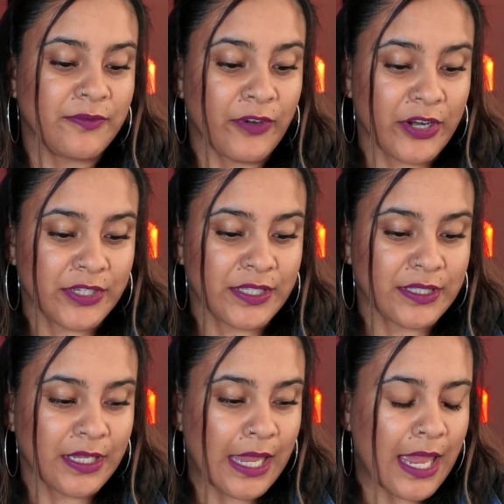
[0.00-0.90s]
first.
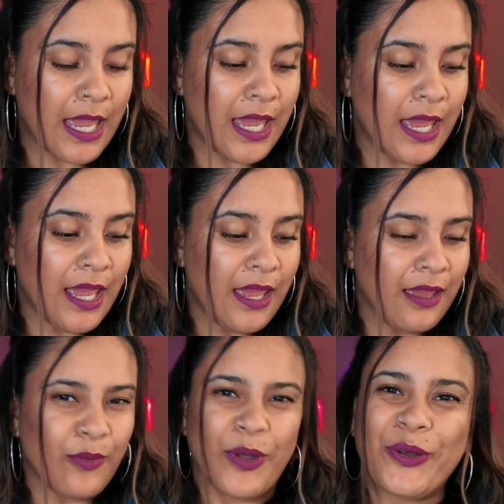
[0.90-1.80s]

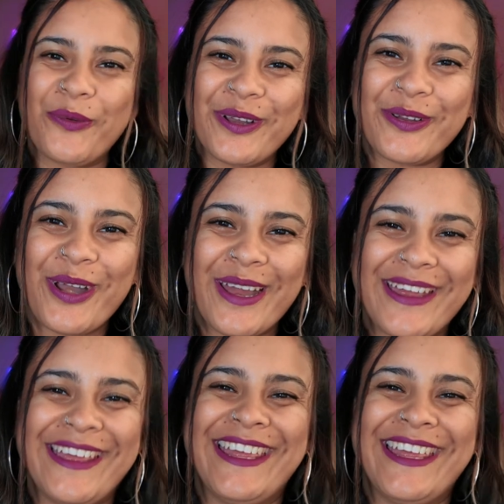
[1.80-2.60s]
Why do I want to cry?